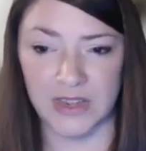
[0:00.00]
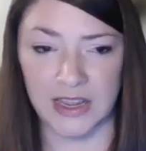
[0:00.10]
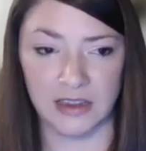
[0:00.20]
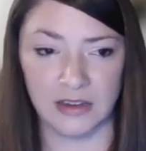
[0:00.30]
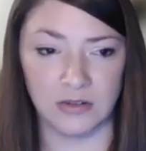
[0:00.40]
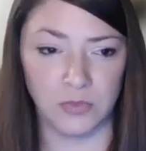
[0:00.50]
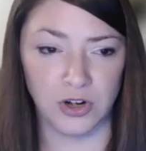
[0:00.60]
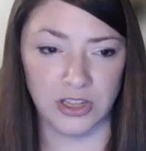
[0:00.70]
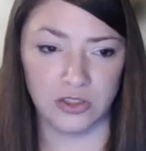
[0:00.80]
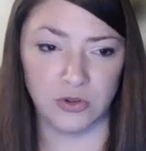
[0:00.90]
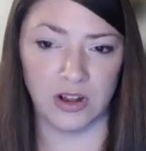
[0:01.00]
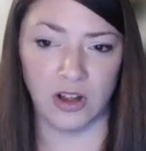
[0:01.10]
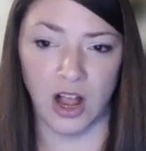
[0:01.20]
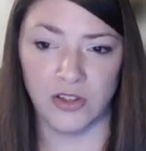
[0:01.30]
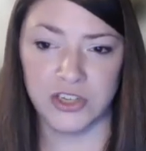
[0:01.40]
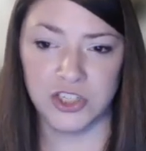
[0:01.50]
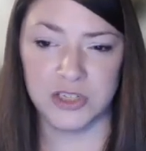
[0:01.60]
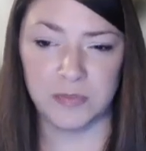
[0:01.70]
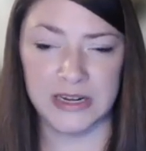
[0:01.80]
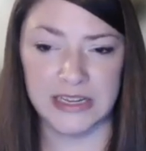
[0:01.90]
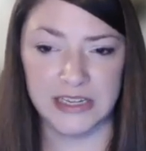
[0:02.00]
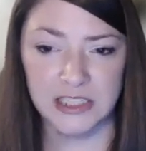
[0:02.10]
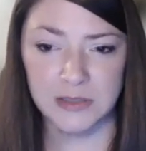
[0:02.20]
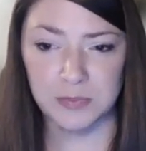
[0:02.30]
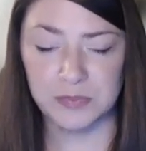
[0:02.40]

and working through oncology, but his